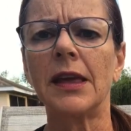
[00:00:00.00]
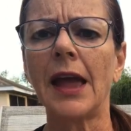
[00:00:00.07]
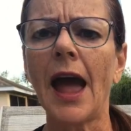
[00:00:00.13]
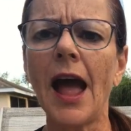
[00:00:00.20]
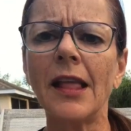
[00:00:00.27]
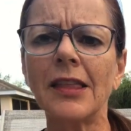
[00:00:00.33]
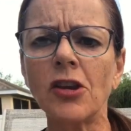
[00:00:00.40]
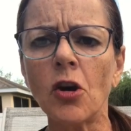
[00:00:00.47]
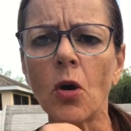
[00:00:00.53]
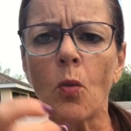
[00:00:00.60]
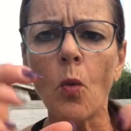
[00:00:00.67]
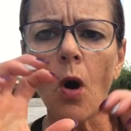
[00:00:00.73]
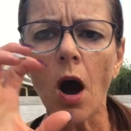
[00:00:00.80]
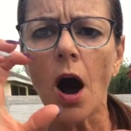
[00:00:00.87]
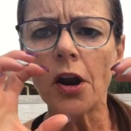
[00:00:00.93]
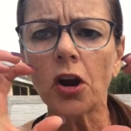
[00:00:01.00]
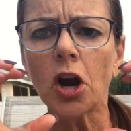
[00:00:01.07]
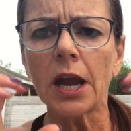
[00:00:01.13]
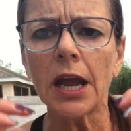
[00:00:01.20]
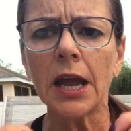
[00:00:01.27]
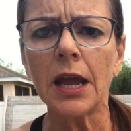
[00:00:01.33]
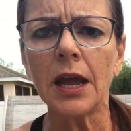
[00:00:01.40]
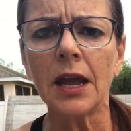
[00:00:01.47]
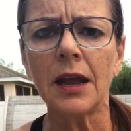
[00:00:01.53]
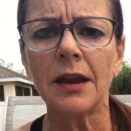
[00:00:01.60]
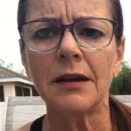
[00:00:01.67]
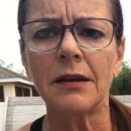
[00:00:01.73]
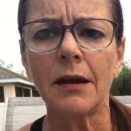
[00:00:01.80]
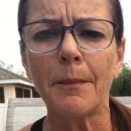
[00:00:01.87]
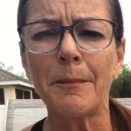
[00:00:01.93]
Get your water
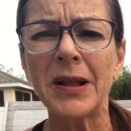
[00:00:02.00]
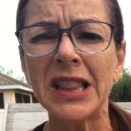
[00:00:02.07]
in,